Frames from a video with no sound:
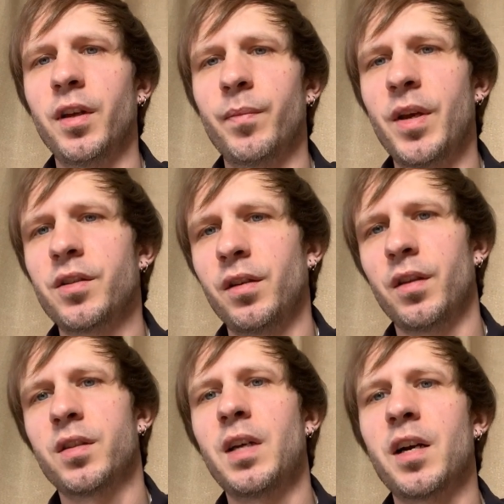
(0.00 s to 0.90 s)
Like basically
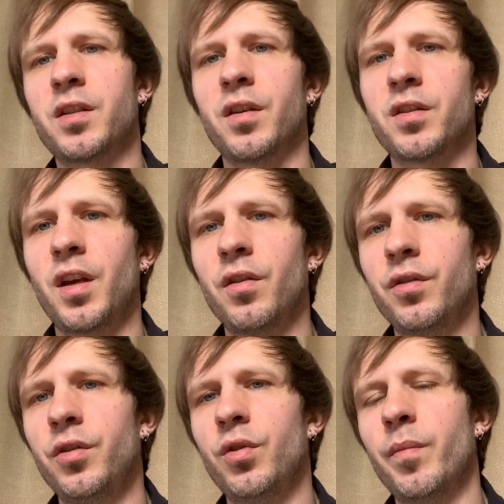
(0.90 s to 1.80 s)
the stock's on sale
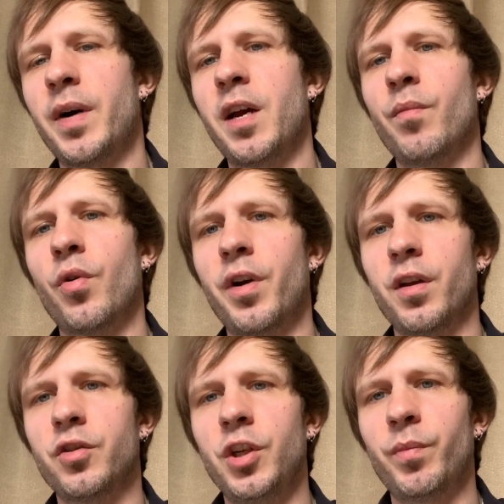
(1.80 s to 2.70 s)
and you can buy more at
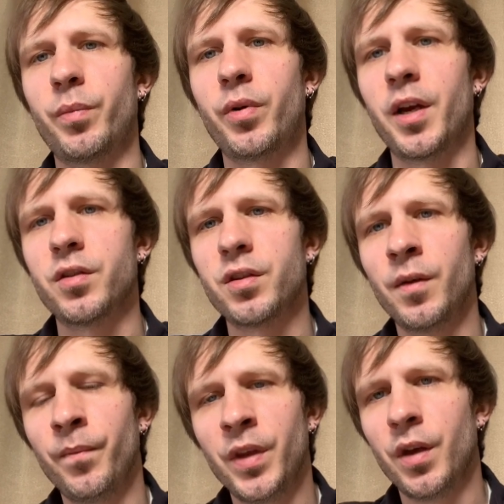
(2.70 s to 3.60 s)
a cheaper price.
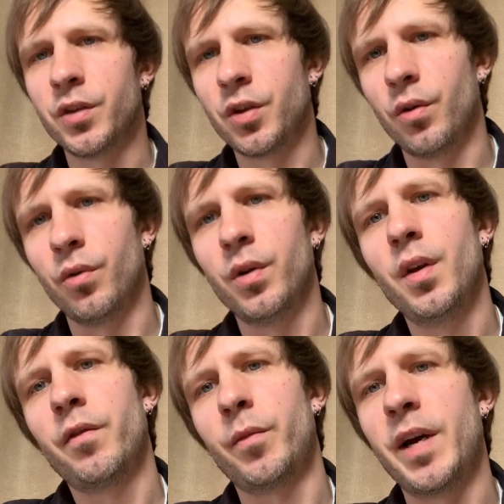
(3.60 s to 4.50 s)
So
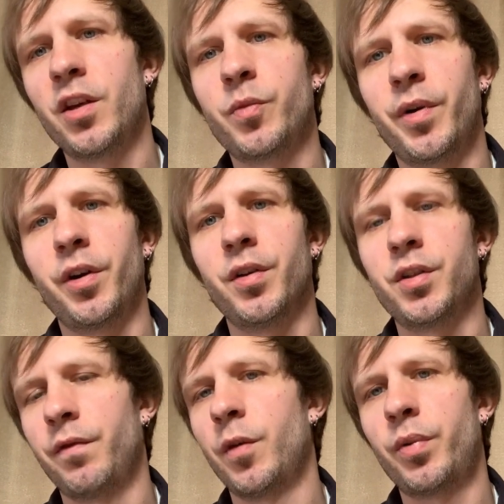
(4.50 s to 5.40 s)
from my experience,
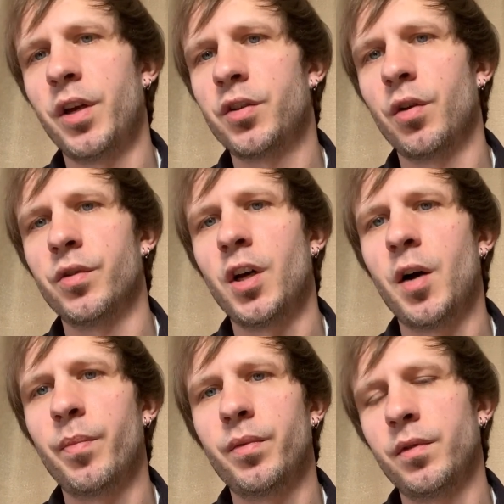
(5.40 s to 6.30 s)
if the price goes
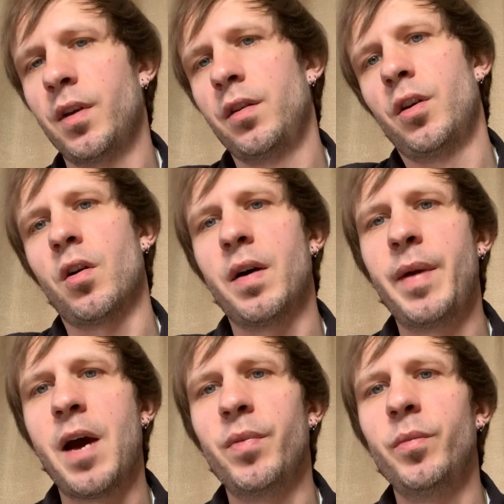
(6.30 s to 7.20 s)
up, you know, I'm
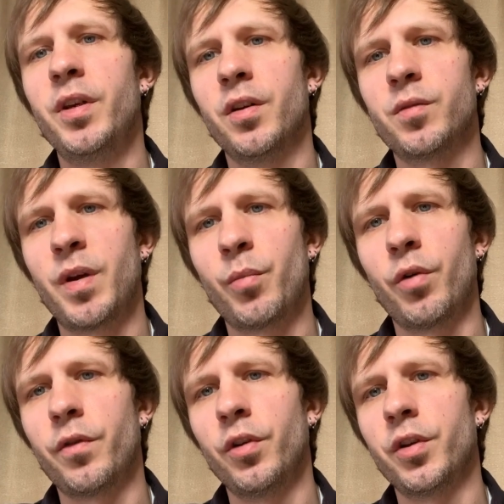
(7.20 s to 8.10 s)
happy because my
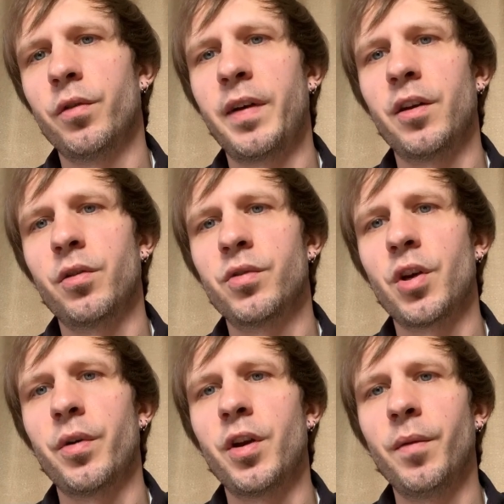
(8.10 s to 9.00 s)
portfolio value is
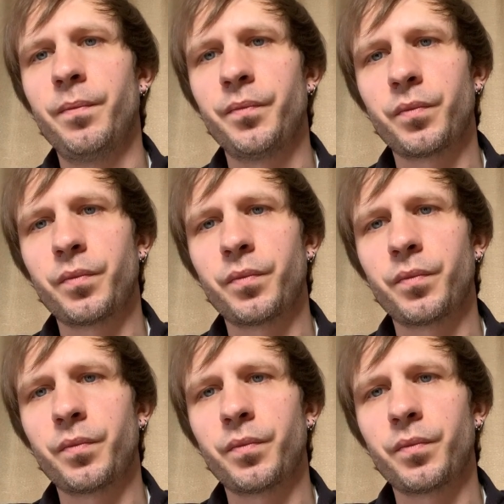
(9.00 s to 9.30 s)
going up.